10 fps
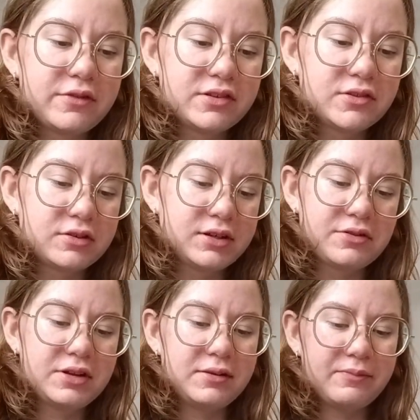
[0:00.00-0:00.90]
the sock now
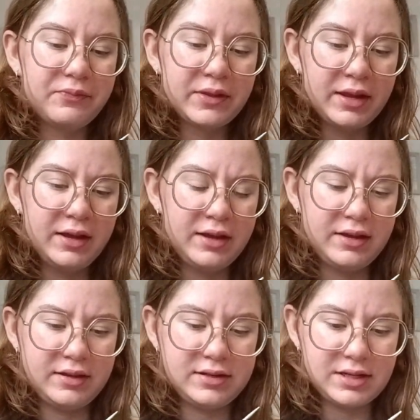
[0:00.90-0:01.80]
that I'm
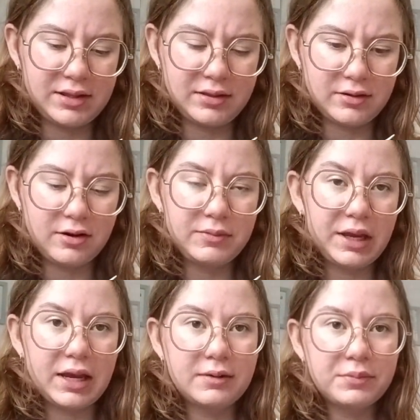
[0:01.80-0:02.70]
done the
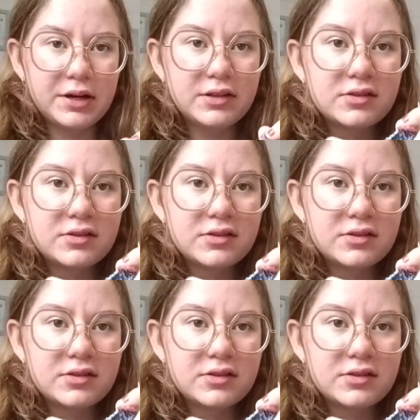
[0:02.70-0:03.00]
complicated parts.